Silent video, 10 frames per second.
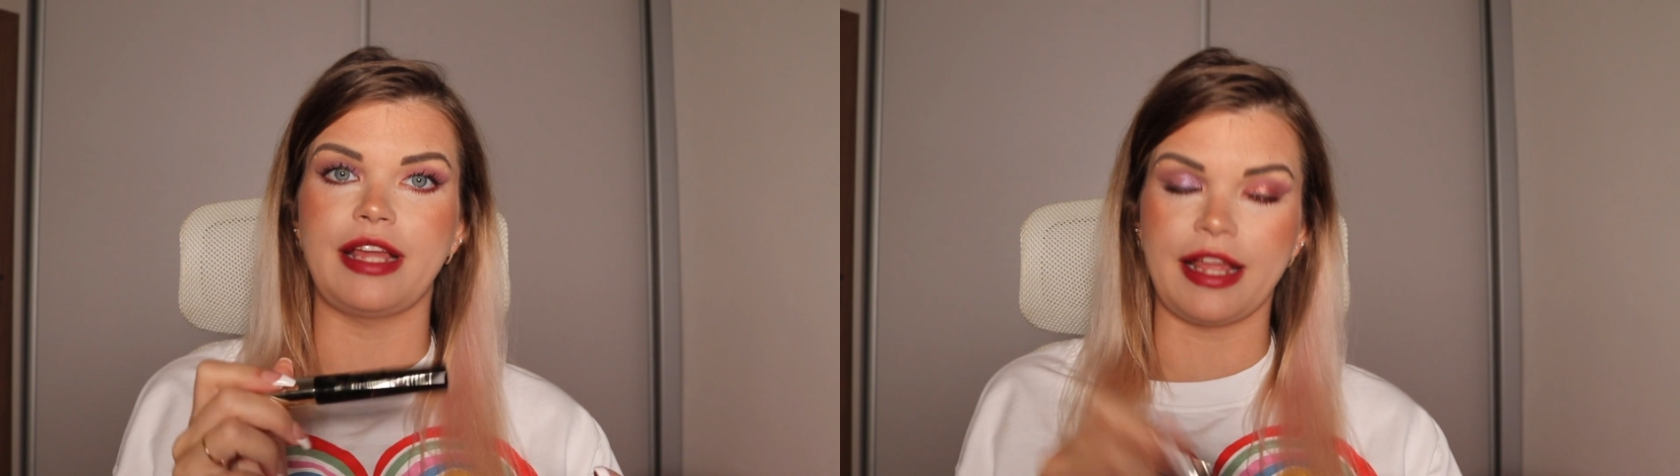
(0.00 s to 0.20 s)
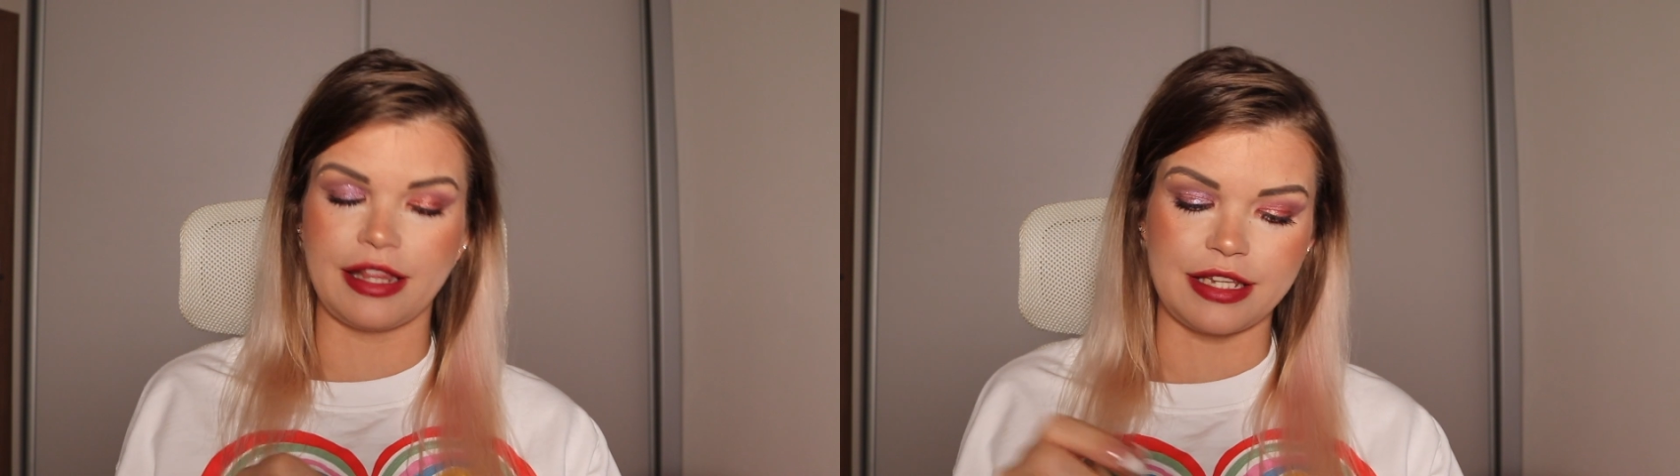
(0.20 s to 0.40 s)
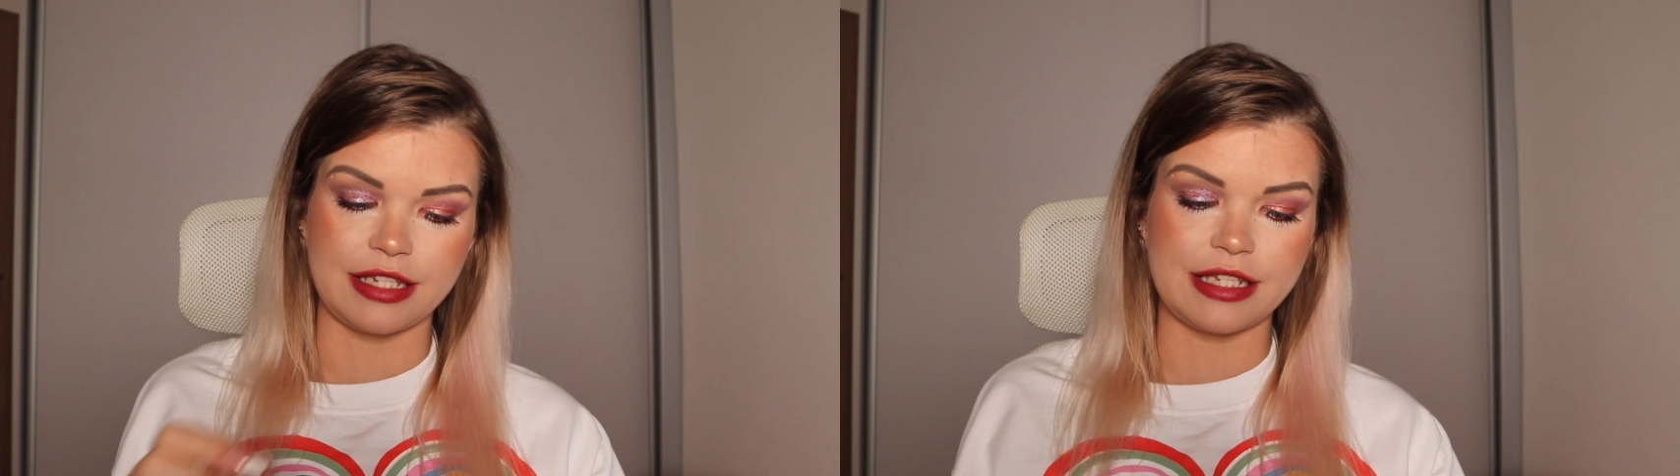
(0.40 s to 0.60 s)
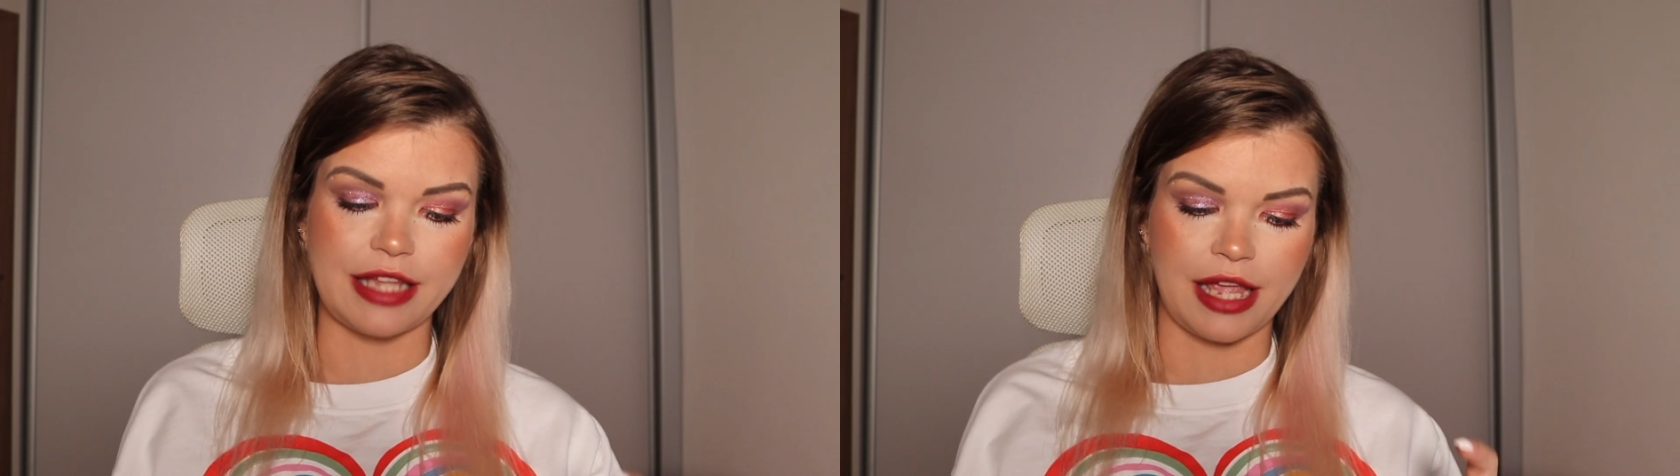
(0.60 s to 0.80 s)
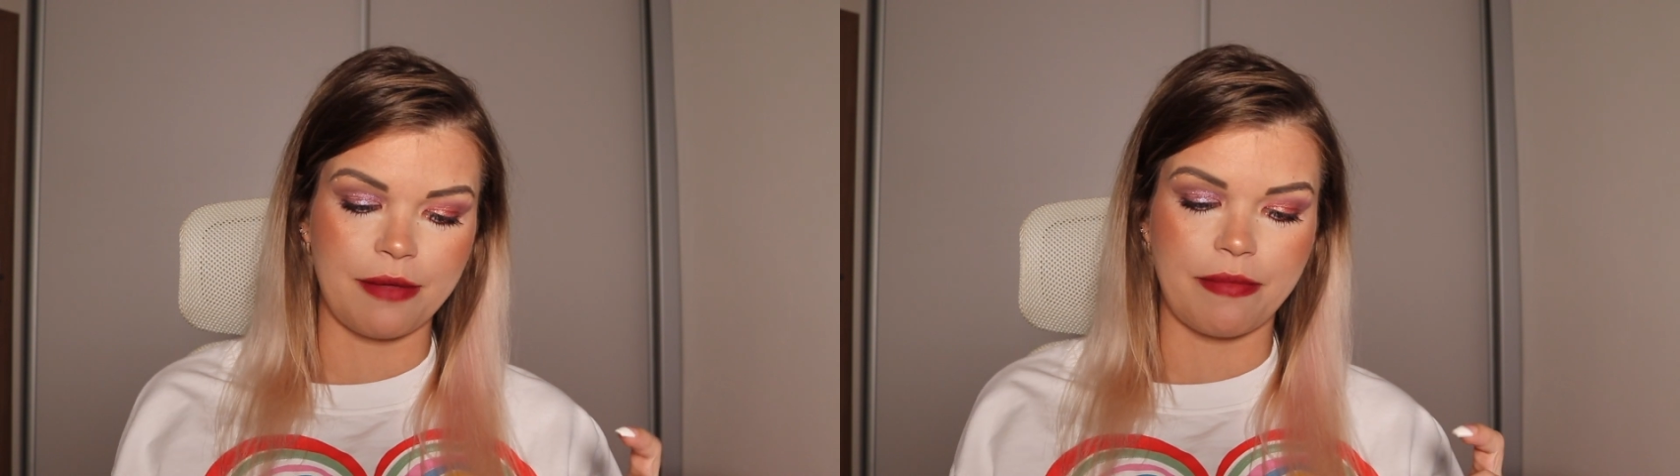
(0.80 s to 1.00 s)
And the
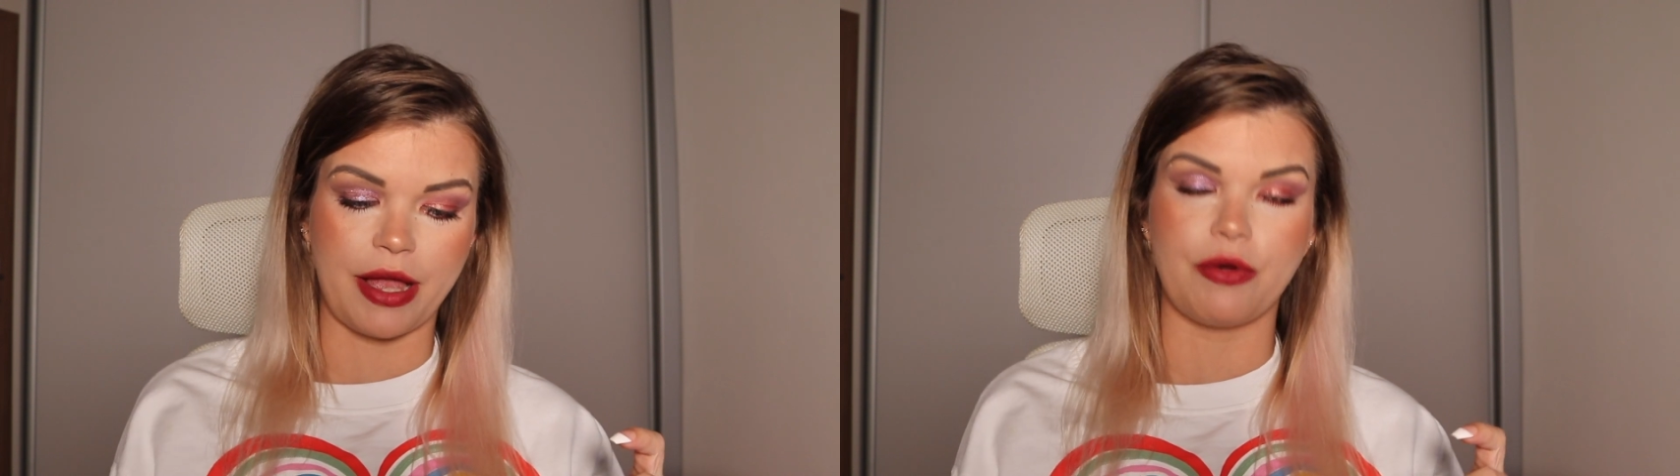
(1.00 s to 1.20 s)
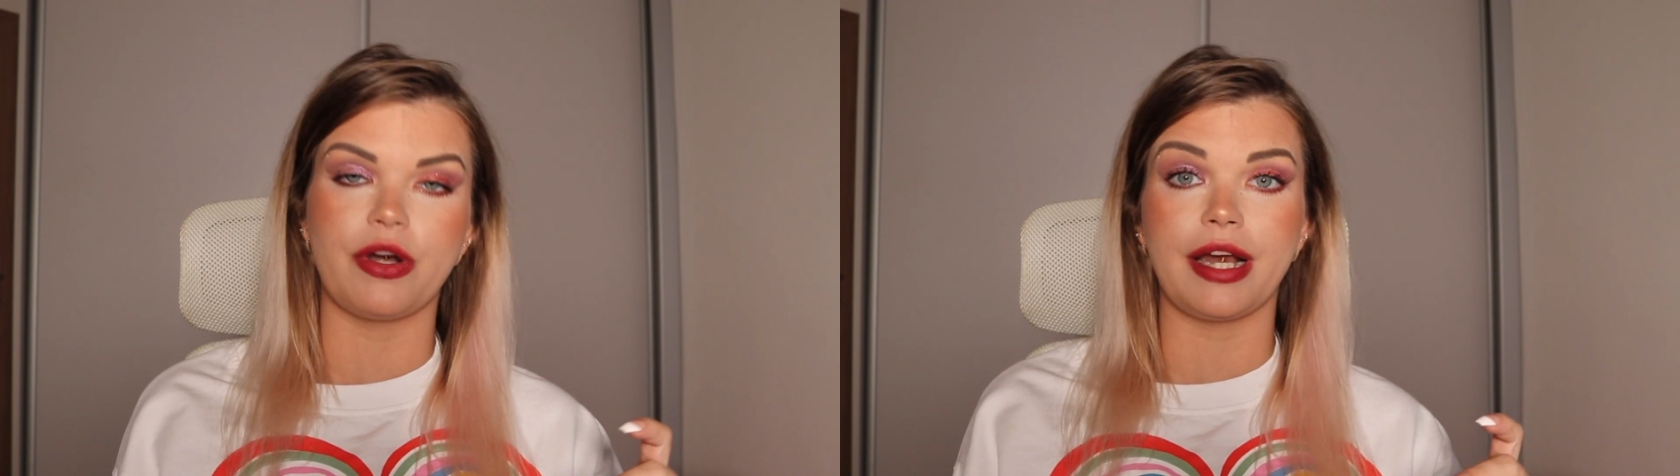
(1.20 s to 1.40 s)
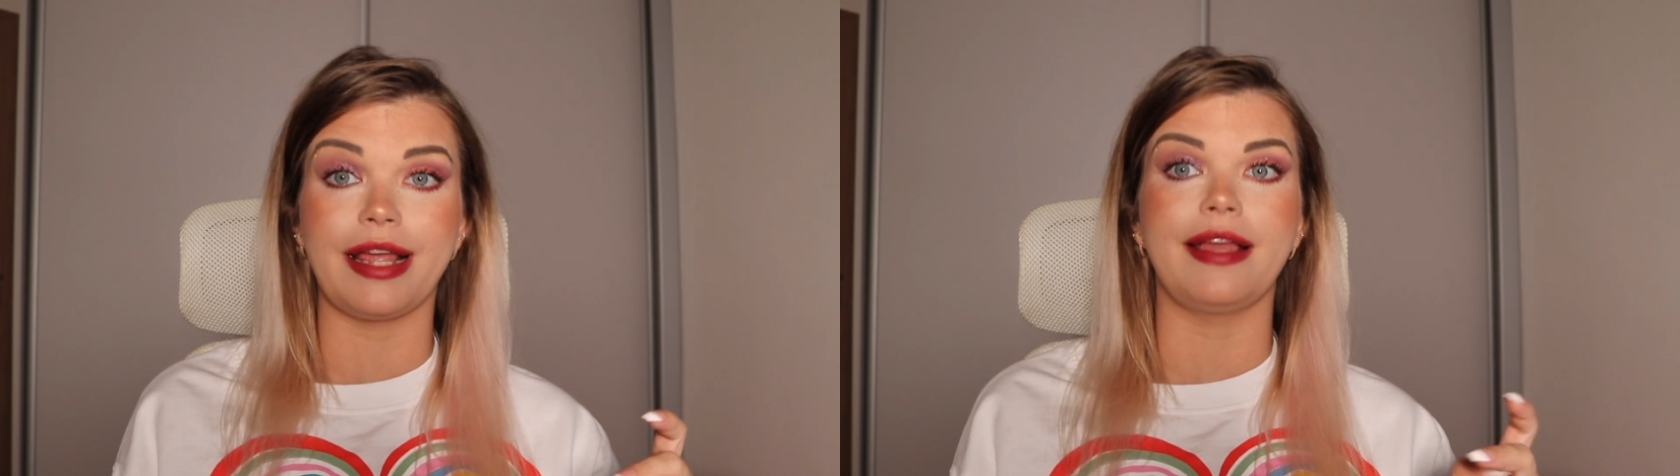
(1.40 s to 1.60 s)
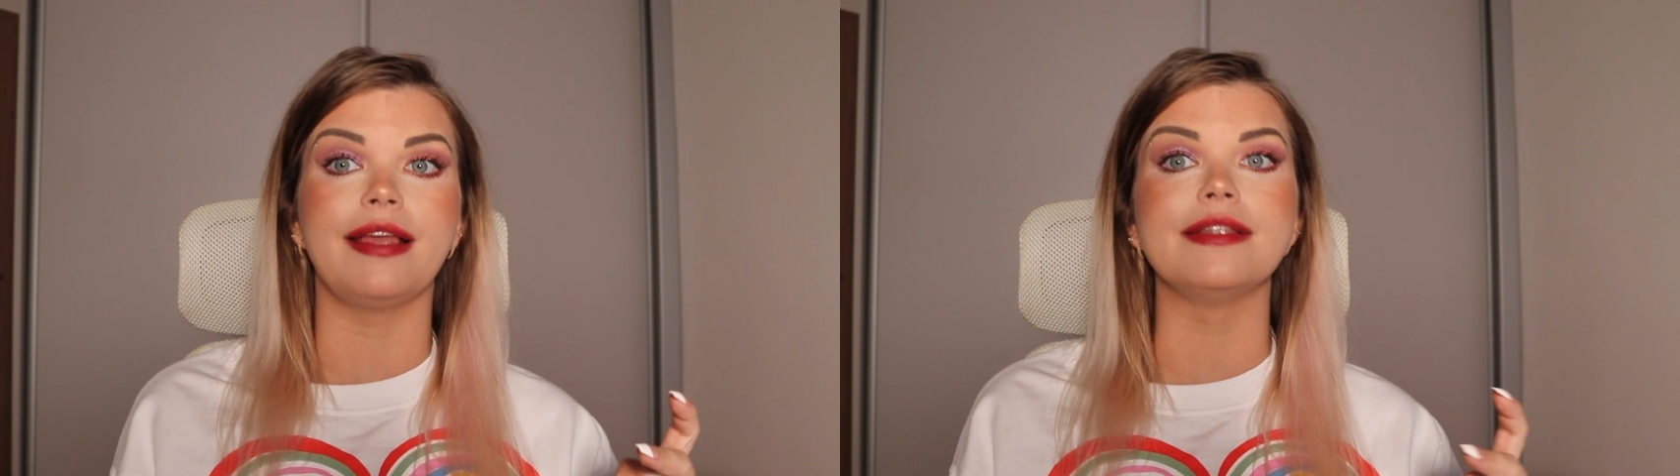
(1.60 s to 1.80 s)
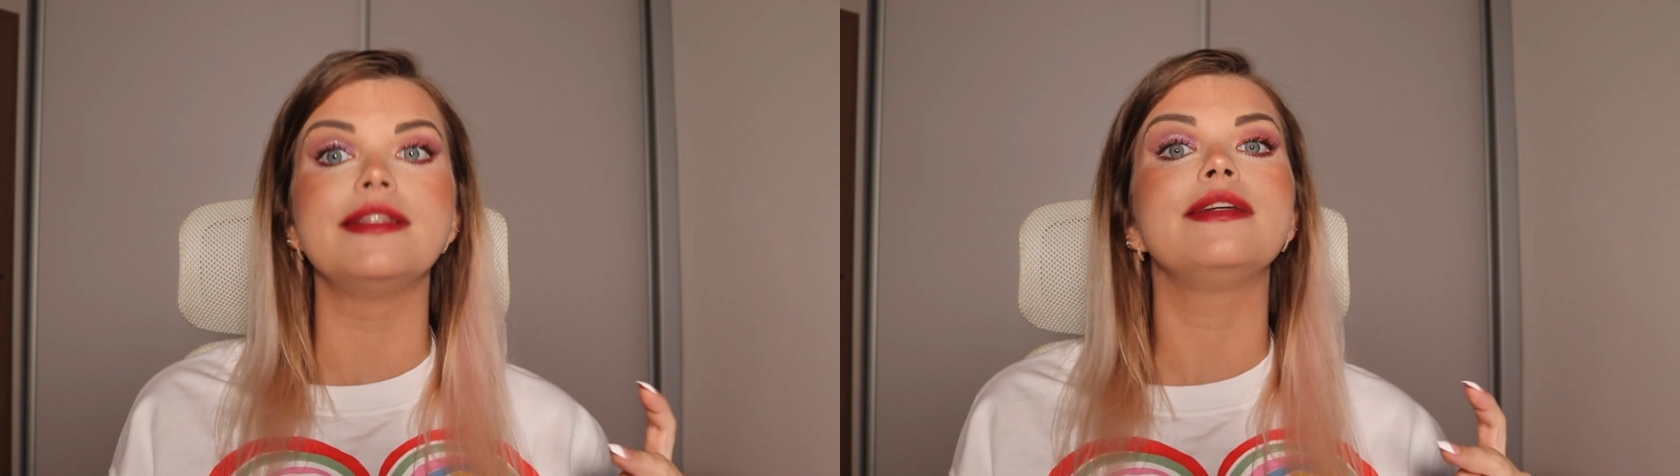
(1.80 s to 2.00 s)
staying power
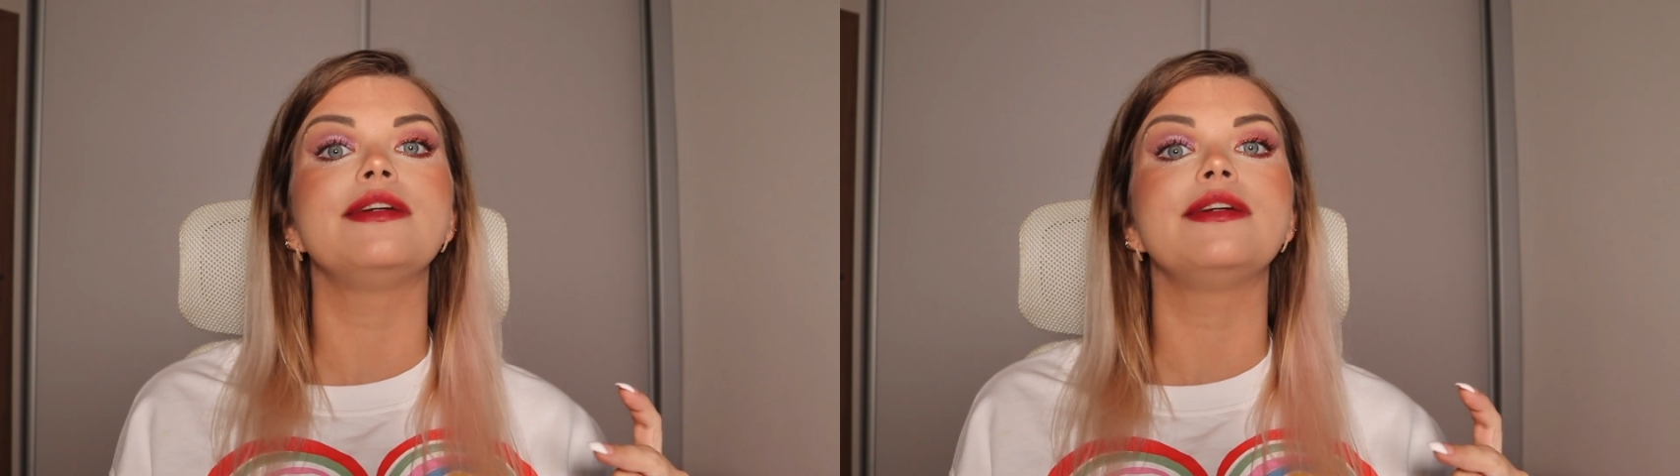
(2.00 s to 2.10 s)
is